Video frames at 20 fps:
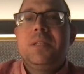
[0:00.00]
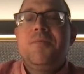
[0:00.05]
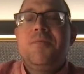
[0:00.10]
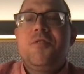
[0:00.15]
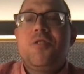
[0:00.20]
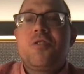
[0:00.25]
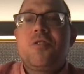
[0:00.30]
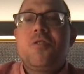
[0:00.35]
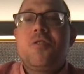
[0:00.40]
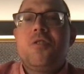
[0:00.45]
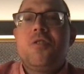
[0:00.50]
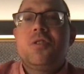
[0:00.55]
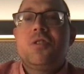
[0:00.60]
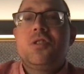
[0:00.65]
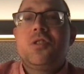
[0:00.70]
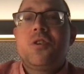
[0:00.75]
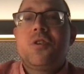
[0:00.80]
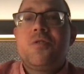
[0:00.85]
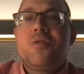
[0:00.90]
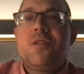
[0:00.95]
is if their
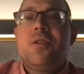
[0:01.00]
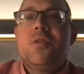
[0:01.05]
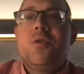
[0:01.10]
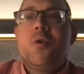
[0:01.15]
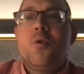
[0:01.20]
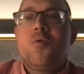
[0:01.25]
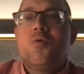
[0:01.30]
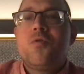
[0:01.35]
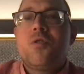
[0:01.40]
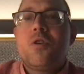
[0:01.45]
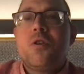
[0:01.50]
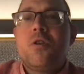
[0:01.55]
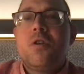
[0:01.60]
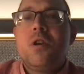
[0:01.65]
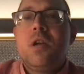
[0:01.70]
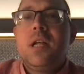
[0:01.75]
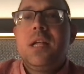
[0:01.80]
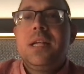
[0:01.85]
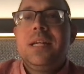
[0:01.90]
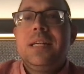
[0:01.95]
guards turn it
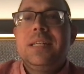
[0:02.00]
over,